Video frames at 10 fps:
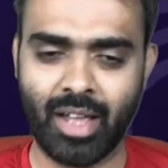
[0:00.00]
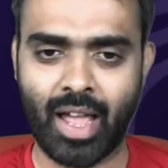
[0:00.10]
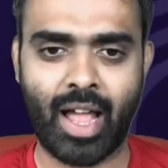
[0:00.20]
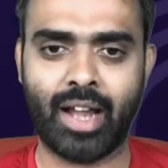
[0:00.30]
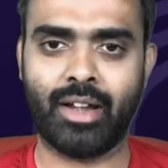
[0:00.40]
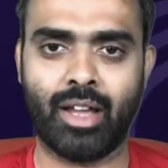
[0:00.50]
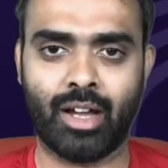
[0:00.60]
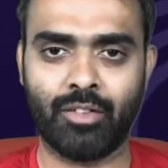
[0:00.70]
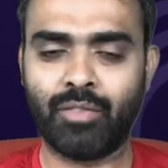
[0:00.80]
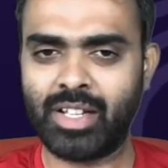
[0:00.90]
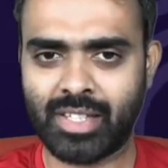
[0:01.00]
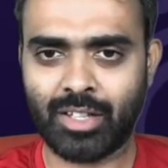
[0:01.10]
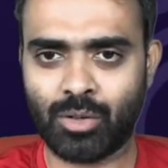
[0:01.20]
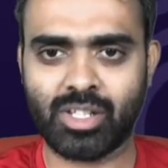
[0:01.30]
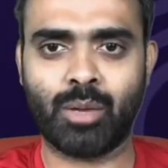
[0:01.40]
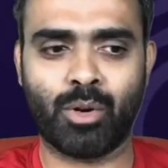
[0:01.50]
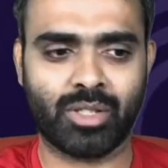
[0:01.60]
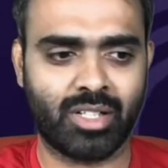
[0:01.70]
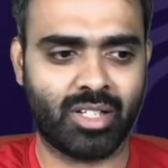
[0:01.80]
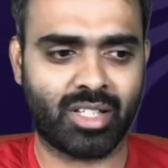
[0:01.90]
And we'll see those demos
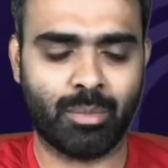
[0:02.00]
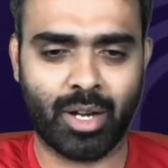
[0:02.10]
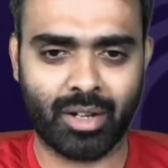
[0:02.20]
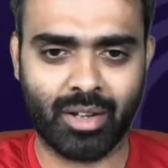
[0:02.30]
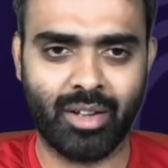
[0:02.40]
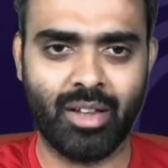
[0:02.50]
in just a bit,